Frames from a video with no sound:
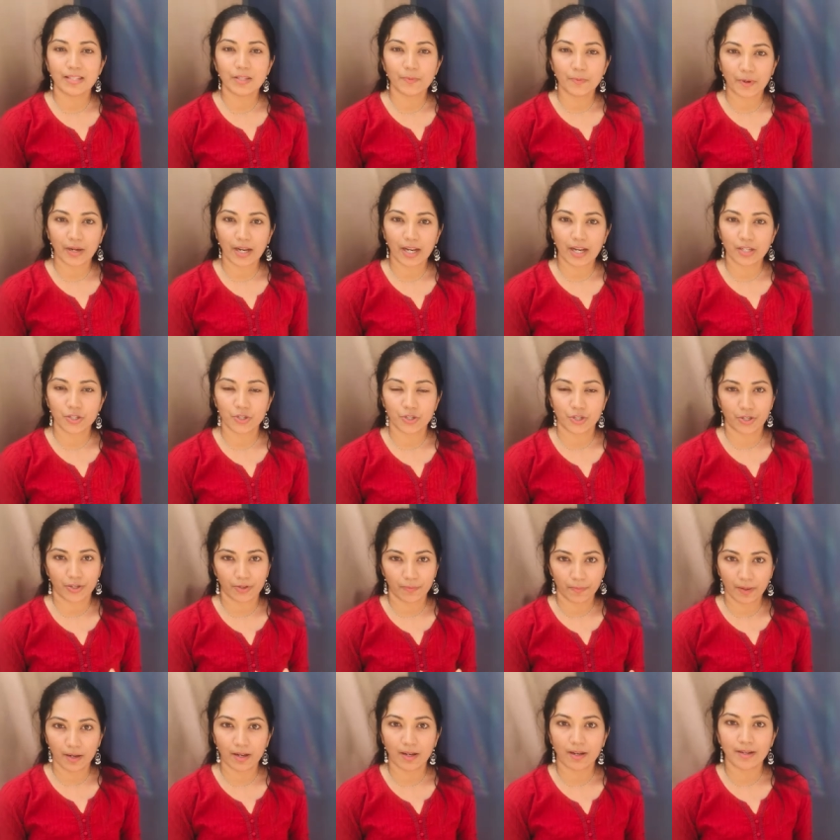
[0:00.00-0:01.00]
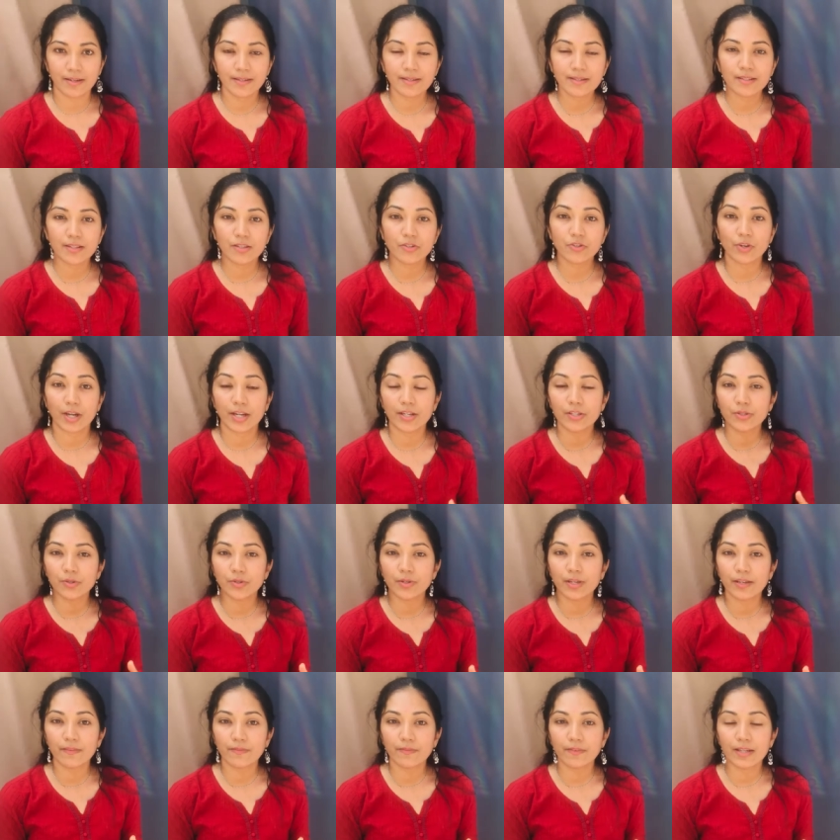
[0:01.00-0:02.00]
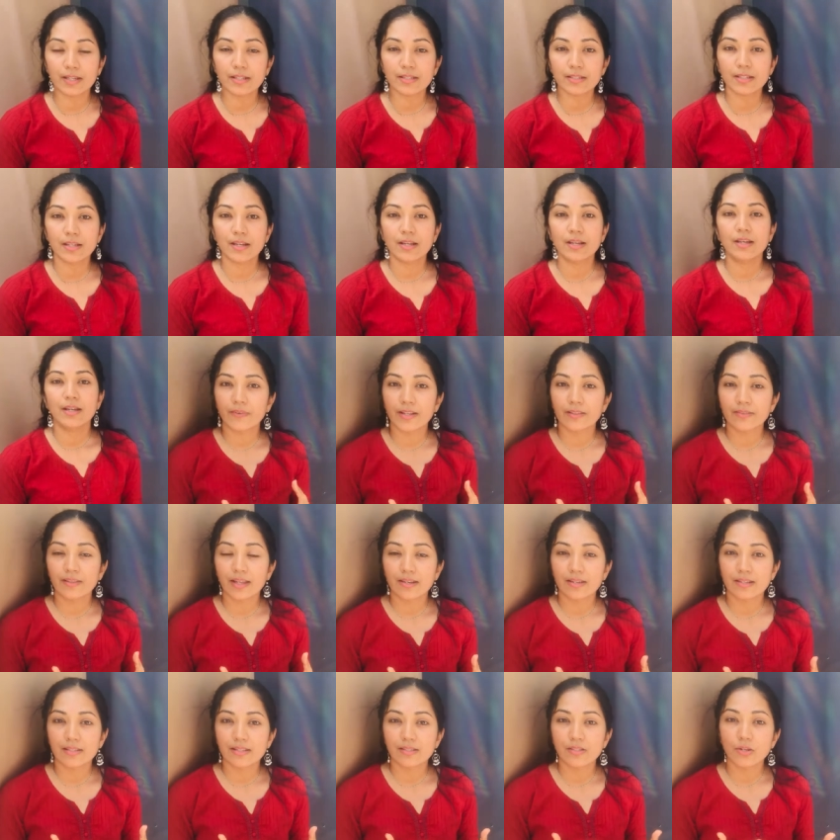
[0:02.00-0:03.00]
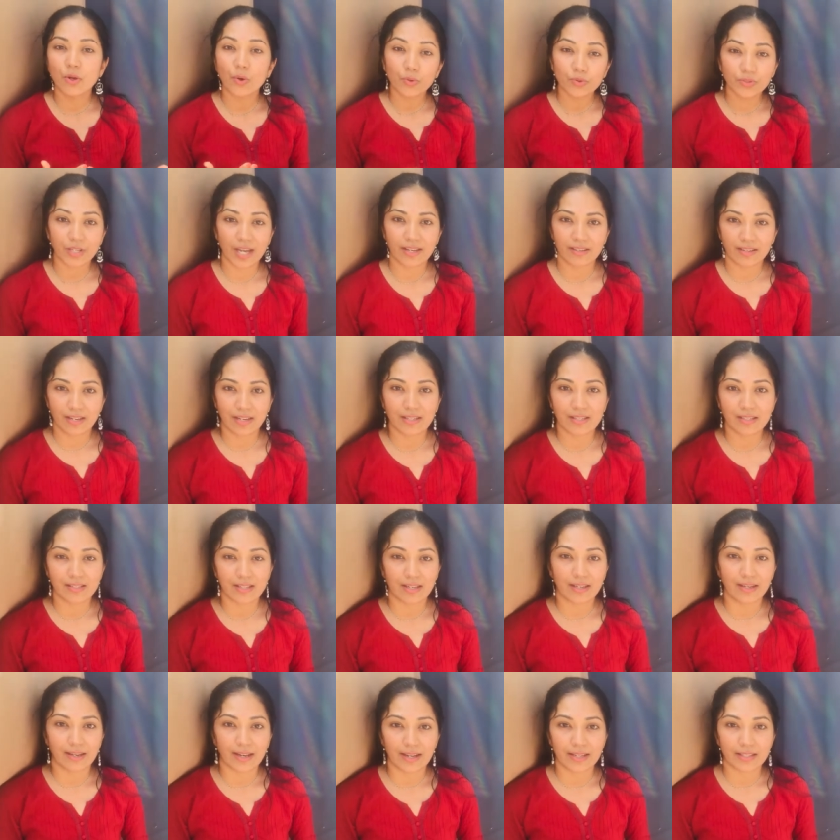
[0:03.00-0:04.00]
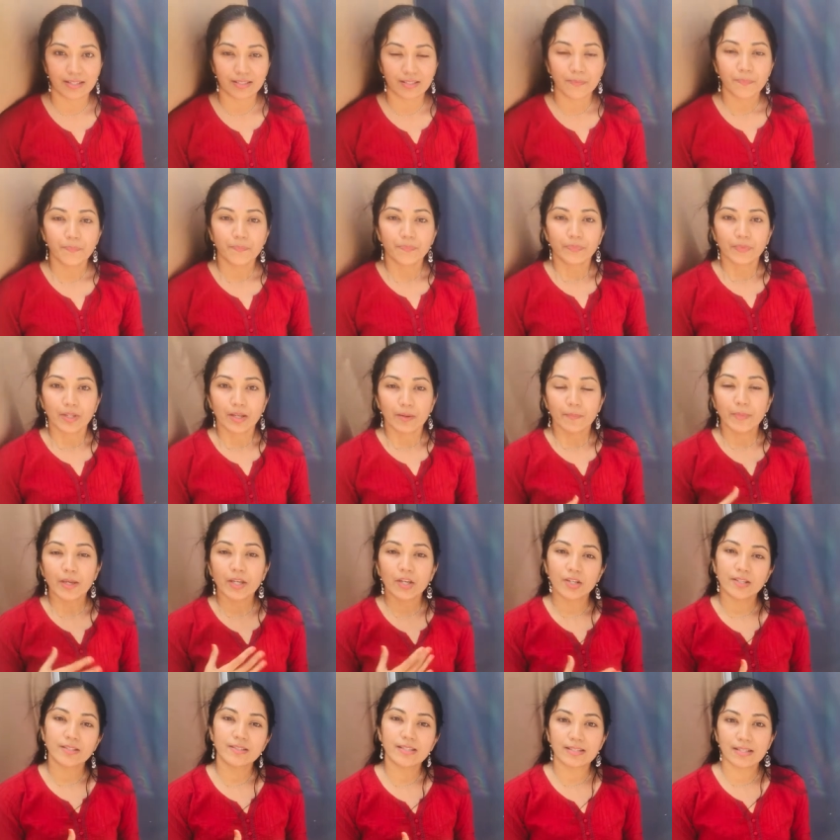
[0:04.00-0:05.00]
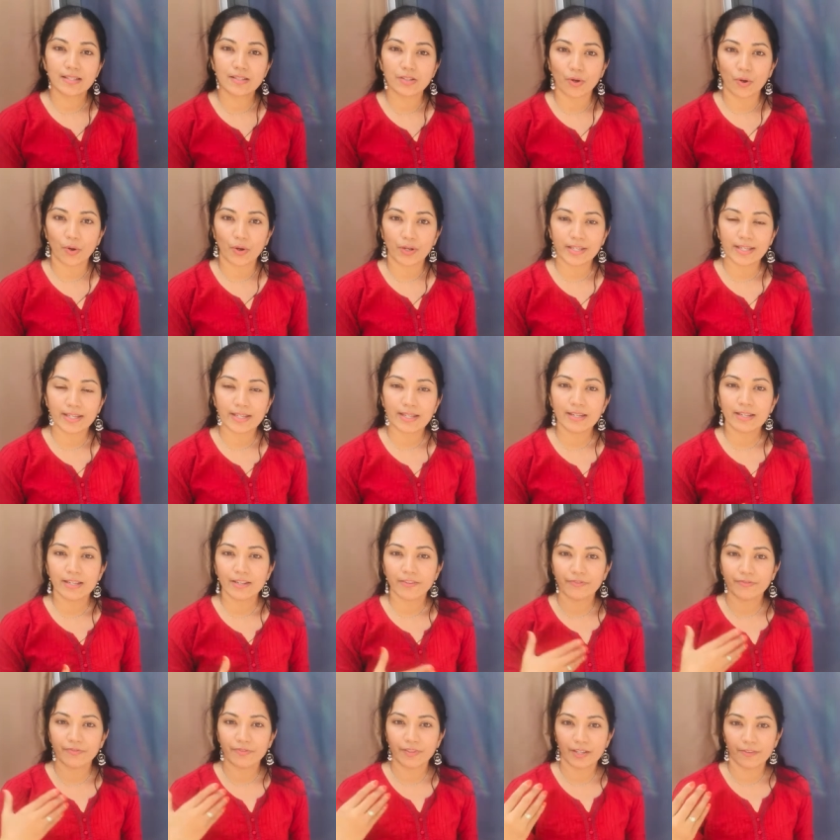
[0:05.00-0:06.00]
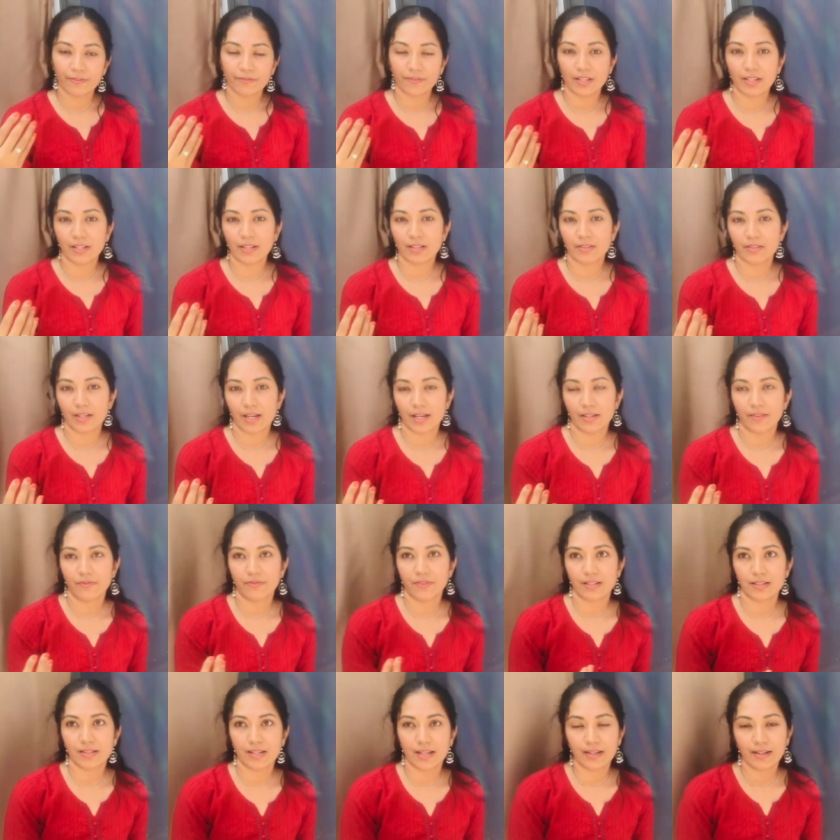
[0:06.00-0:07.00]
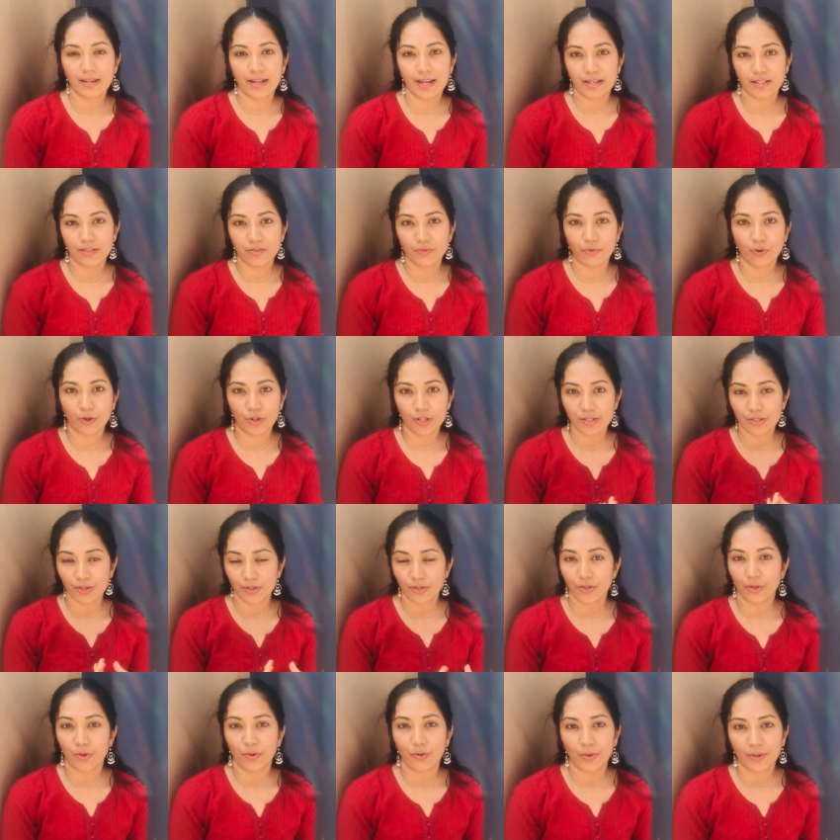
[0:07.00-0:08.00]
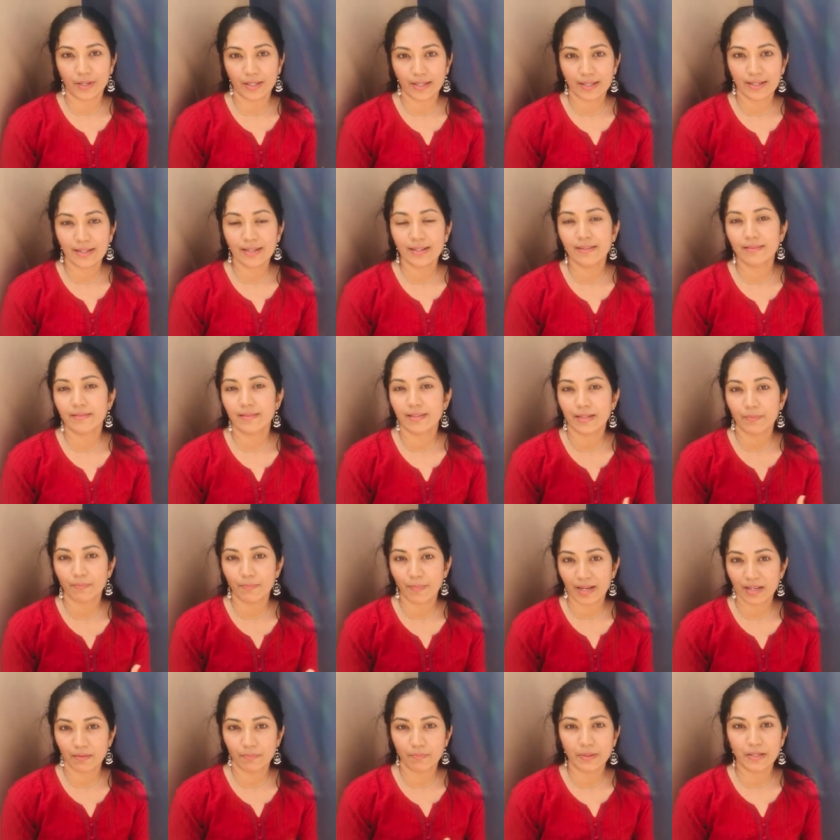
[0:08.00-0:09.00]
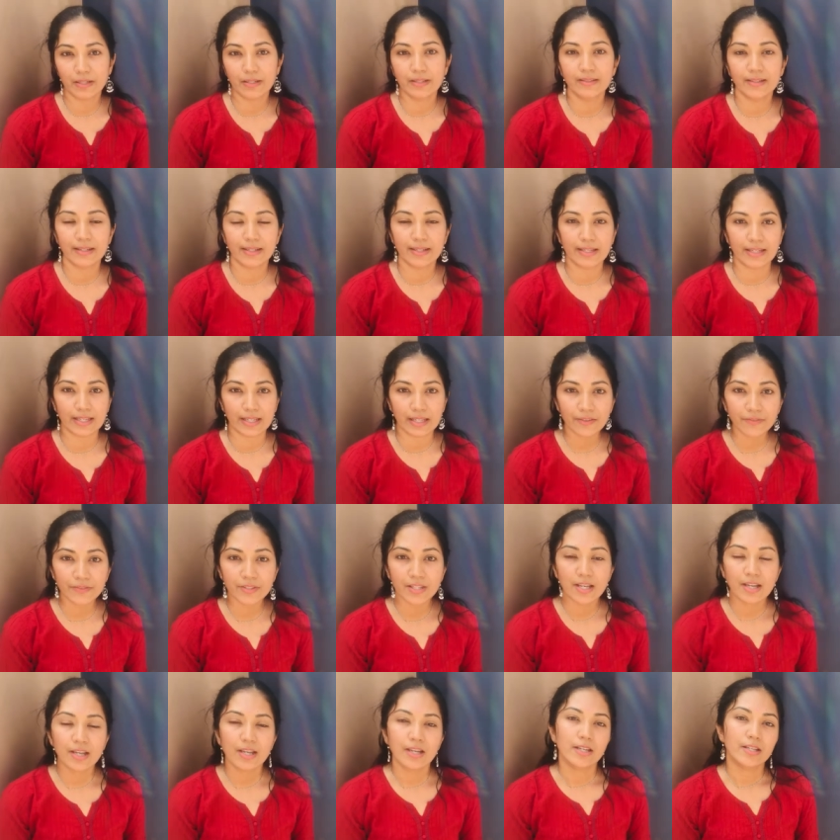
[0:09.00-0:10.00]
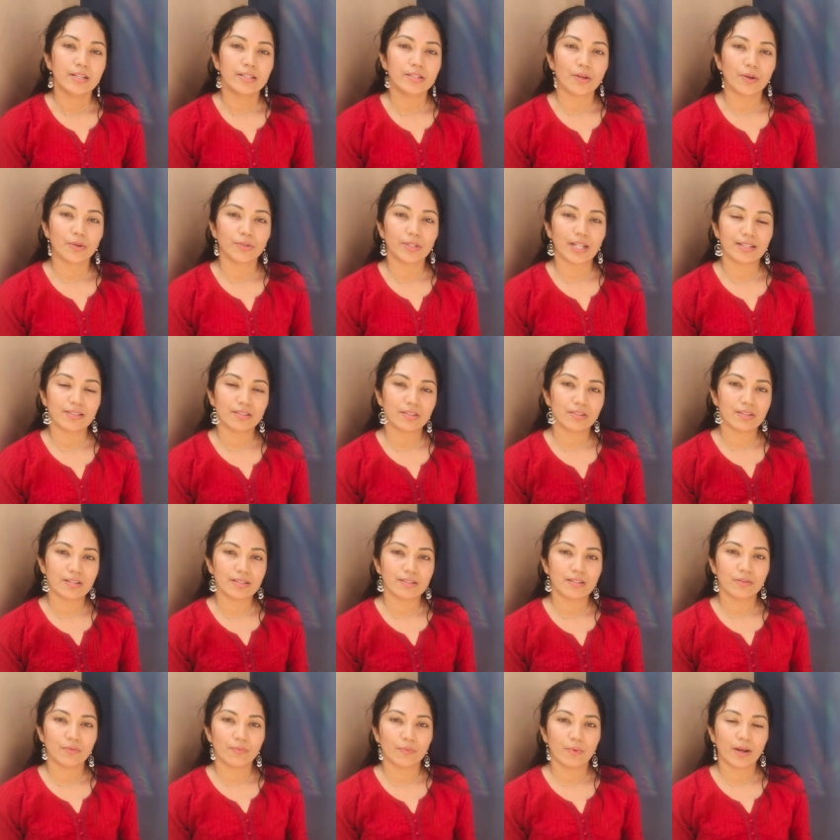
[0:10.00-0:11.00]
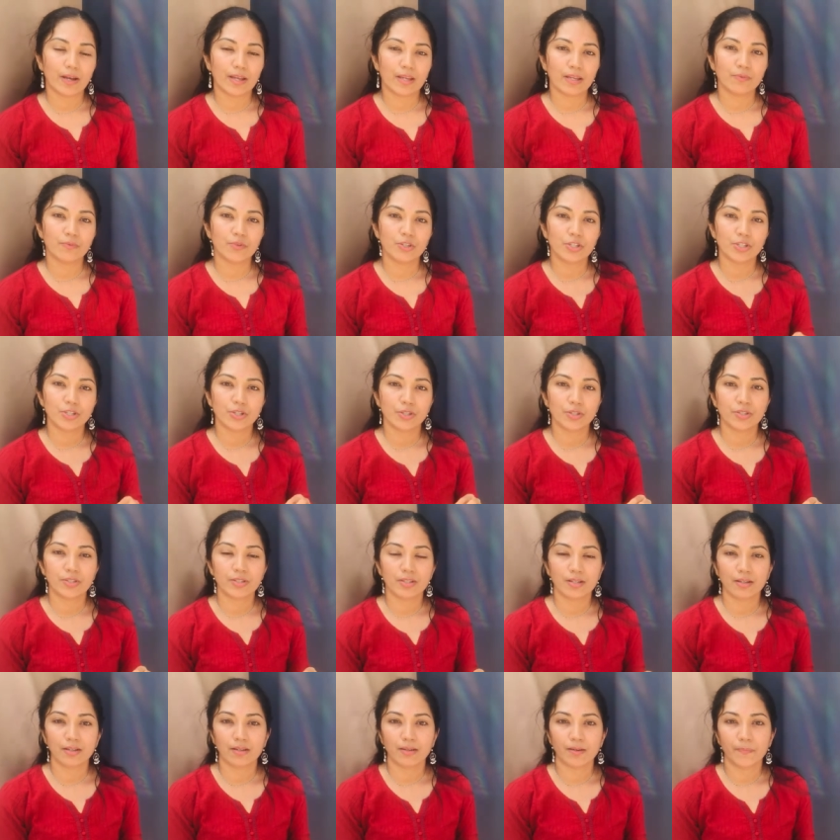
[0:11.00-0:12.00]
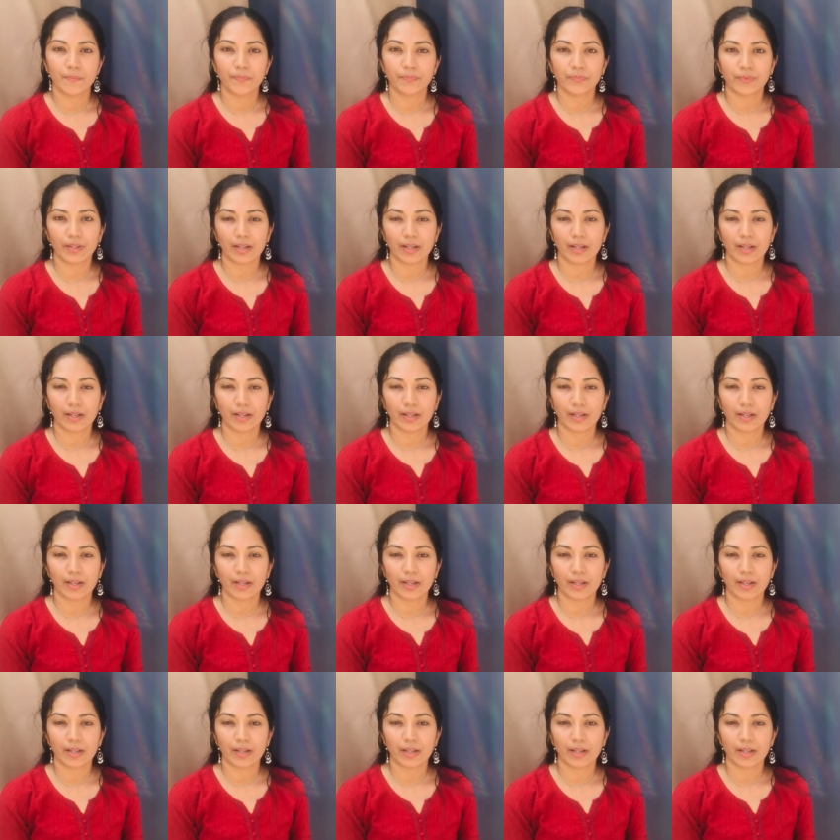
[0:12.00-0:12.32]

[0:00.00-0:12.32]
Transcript: spray to your plants try to give it when there is no direct sunlight because this is oil if, if the if the sunlight falls on the oil it might burn the leaves so that's the reason why we should um,